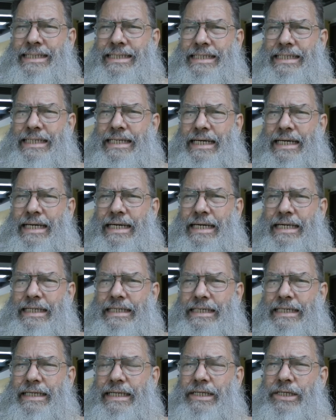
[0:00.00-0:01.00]
and
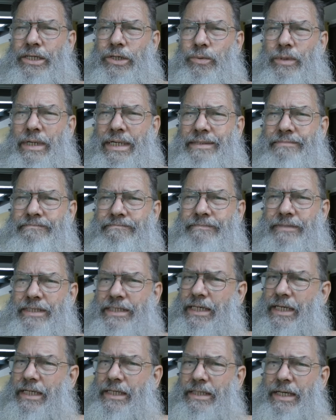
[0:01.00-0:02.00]
to get a new one it's
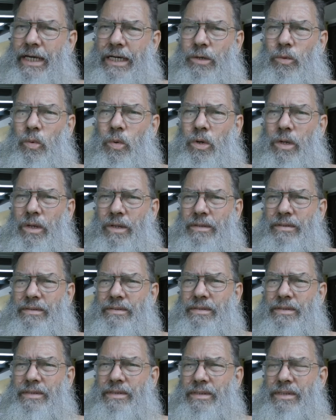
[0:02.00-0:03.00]
going to take a while.
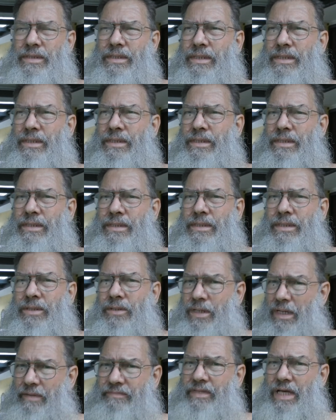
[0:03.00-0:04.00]

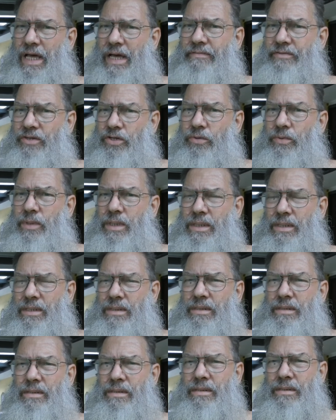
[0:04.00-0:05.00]
I'd love to have a new one,
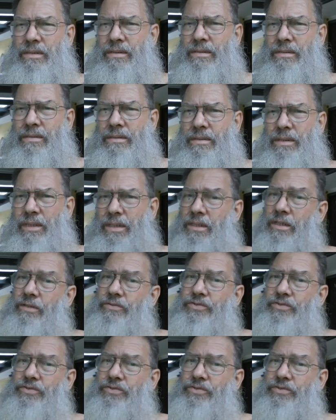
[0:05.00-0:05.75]
and I've